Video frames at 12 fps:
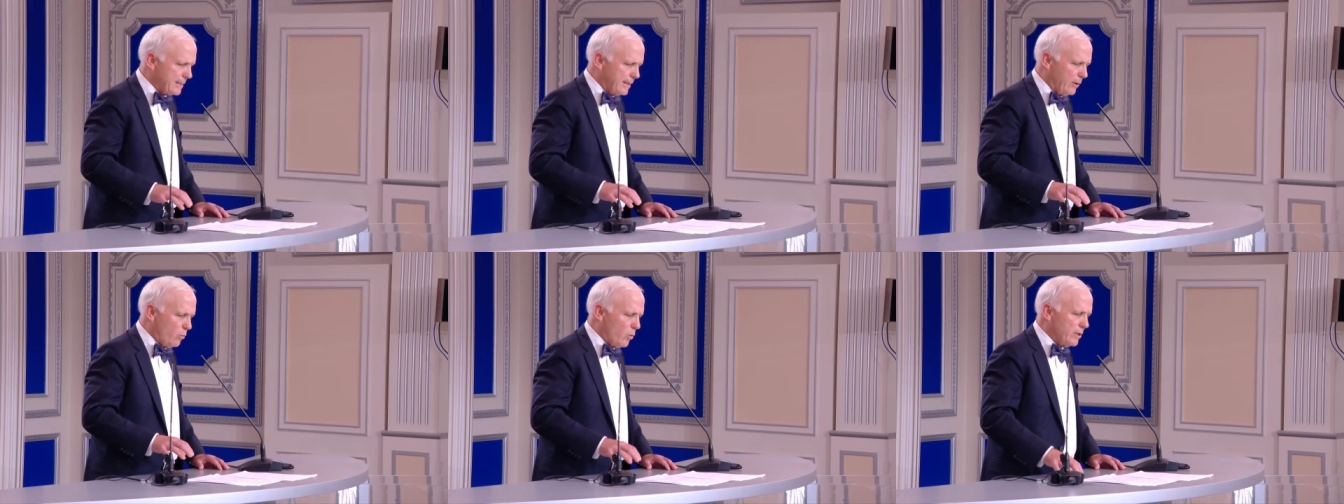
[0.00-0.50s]

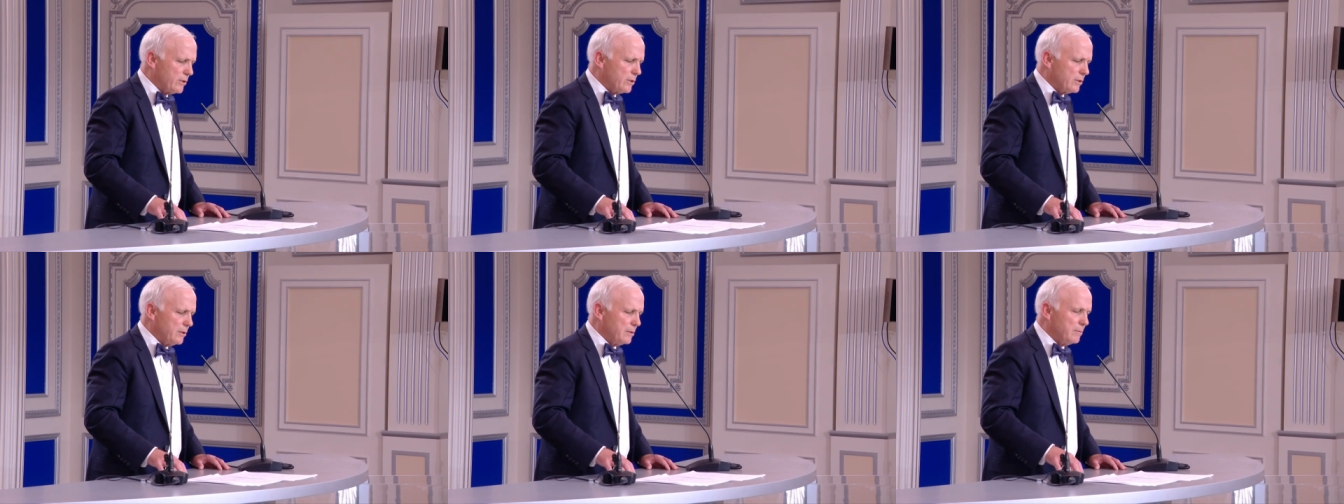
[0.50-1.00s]
there
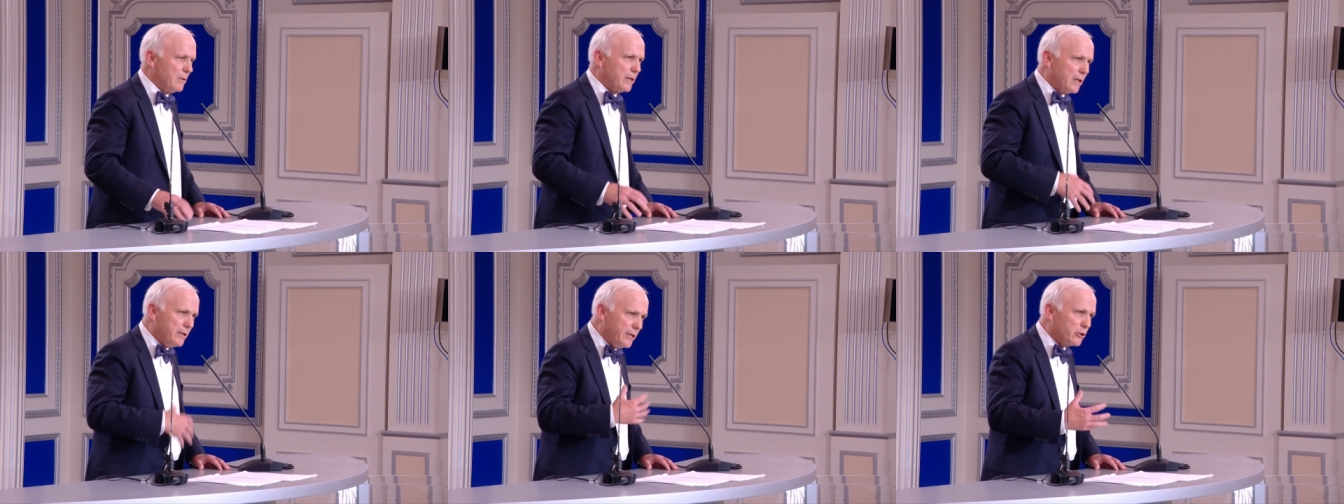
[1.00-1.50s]
was a
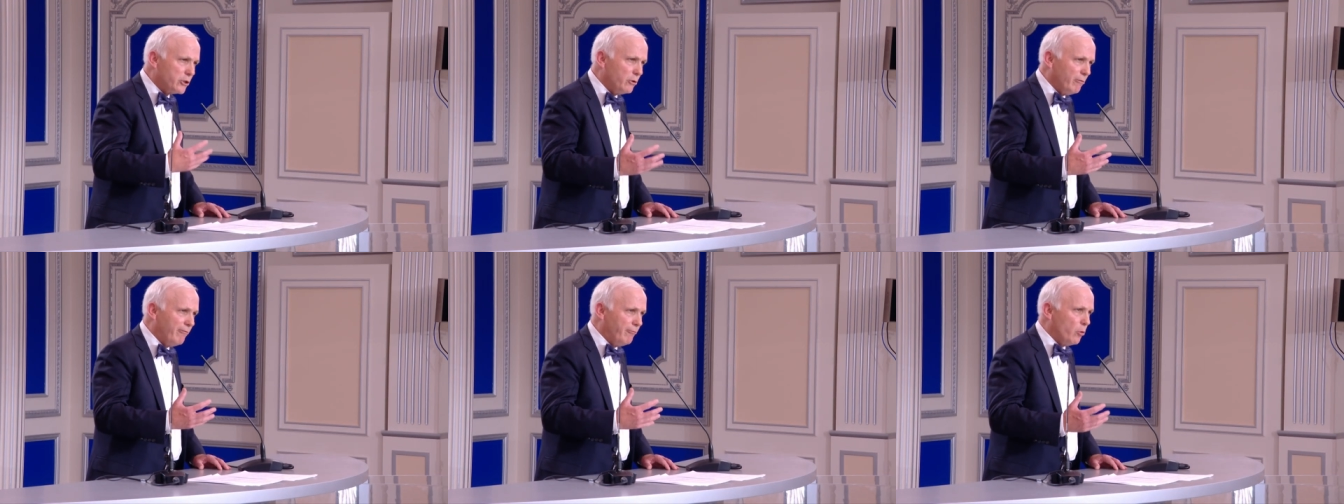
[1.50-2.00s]

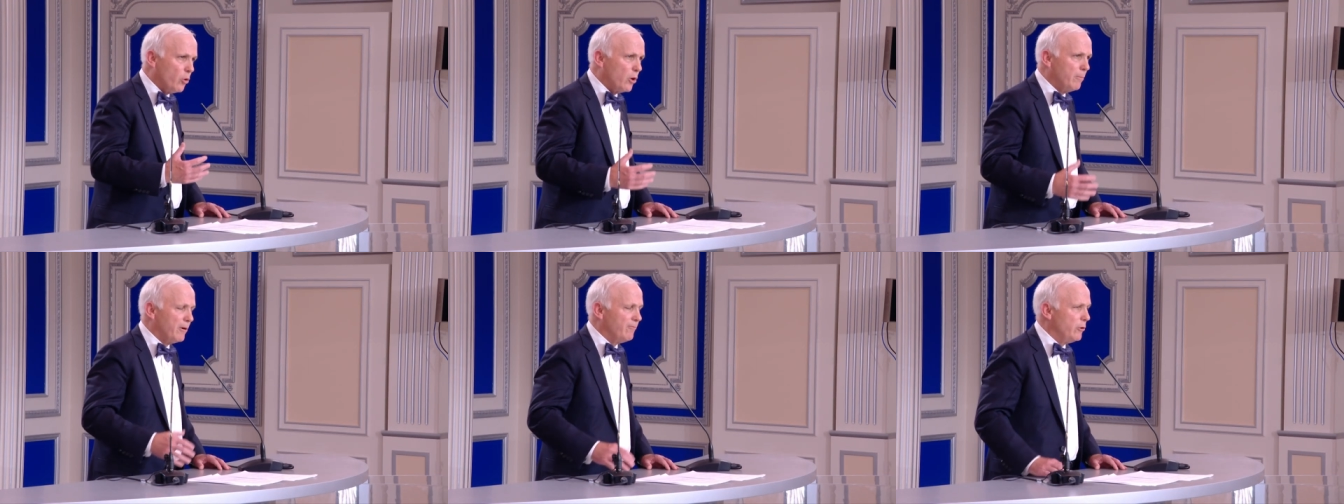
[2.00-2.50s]
conditional
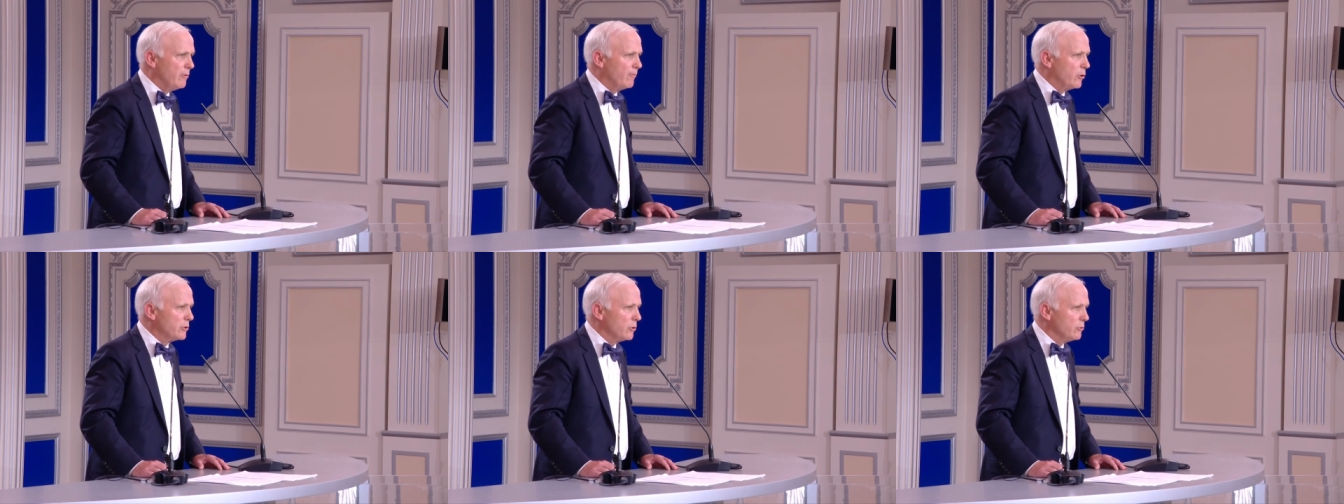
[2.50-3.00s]
form of
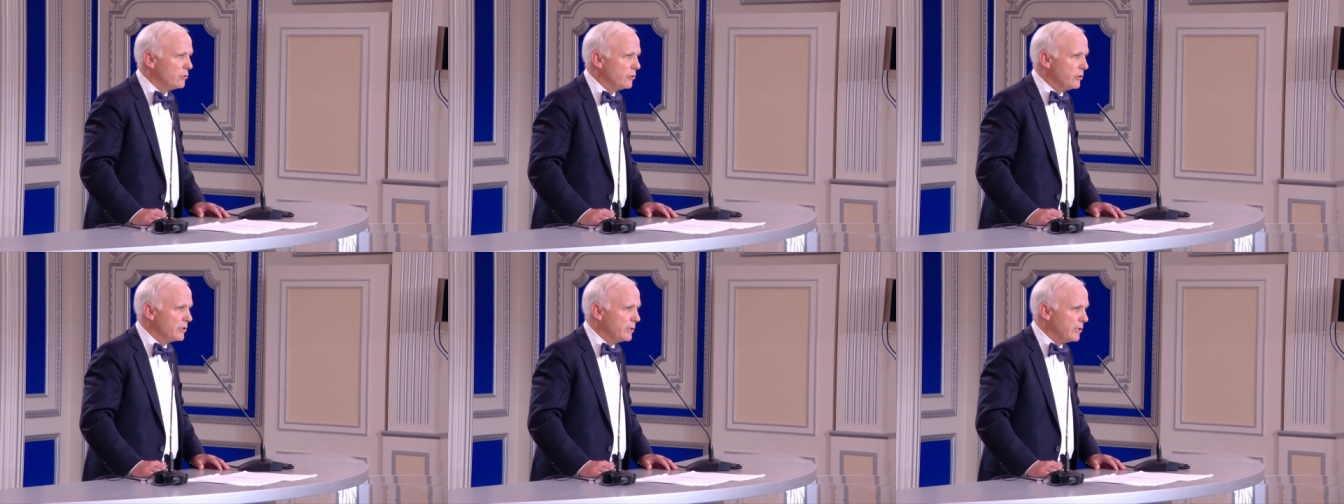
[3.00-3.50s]
universal
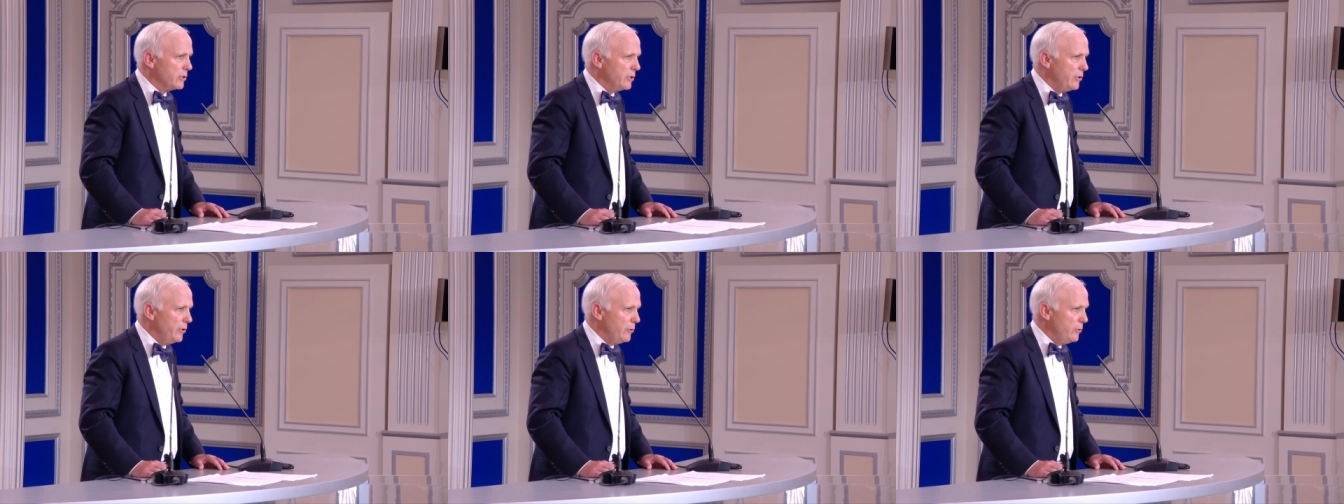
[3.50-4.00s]

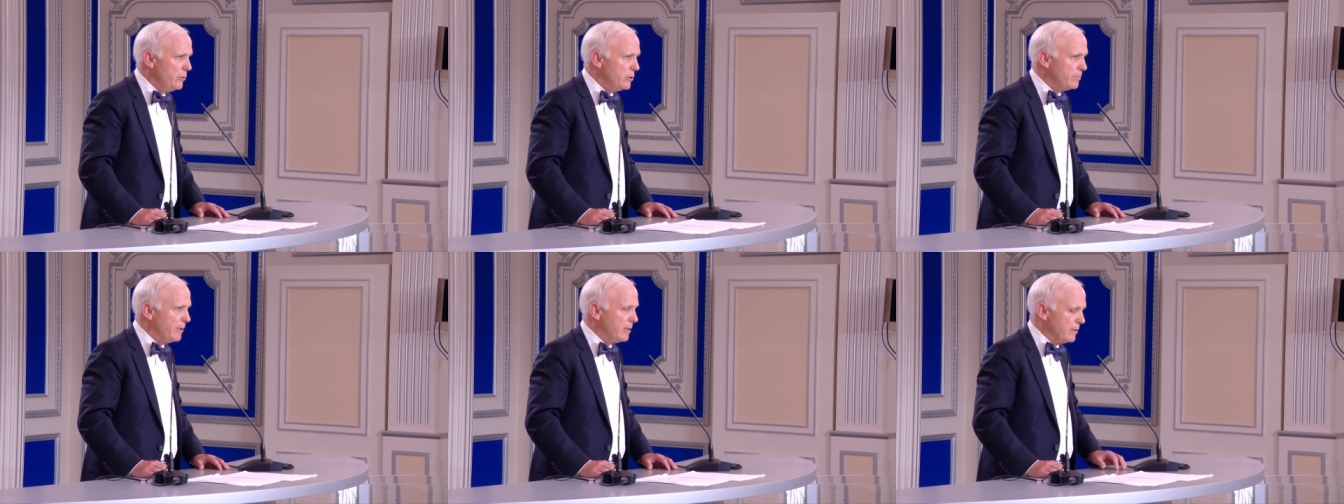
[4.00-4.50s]
jurisdiction
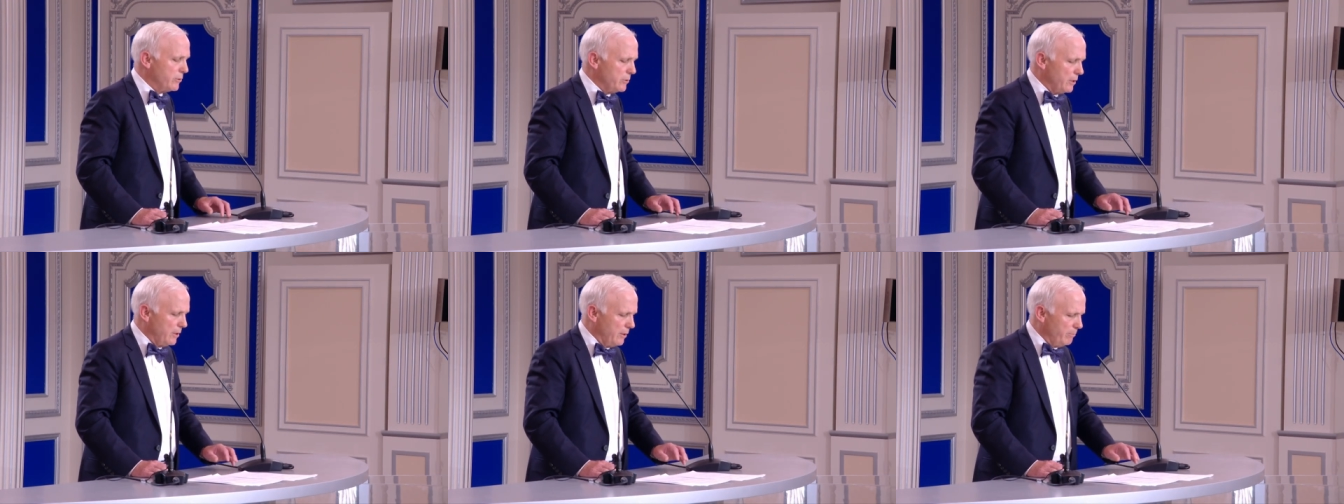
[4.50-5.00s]
used because
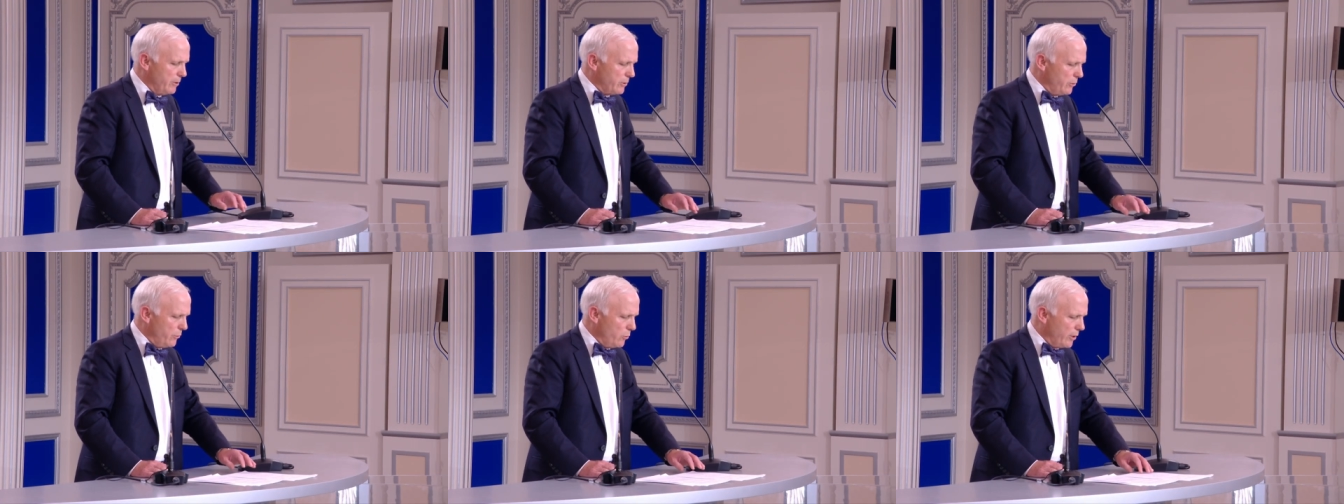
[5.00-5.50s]

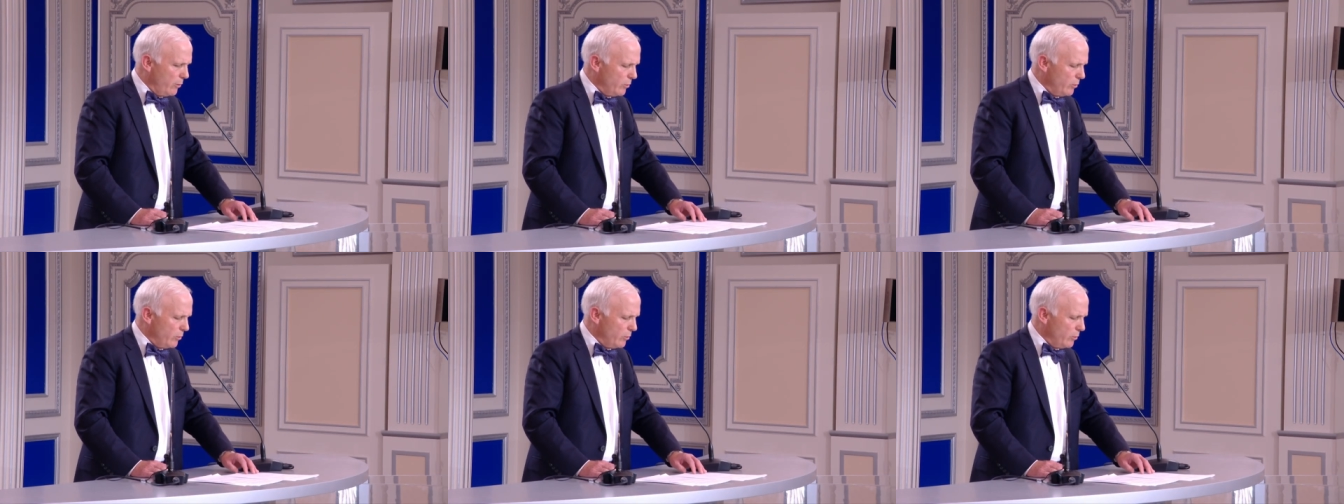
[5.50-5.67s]
Mr. Nouri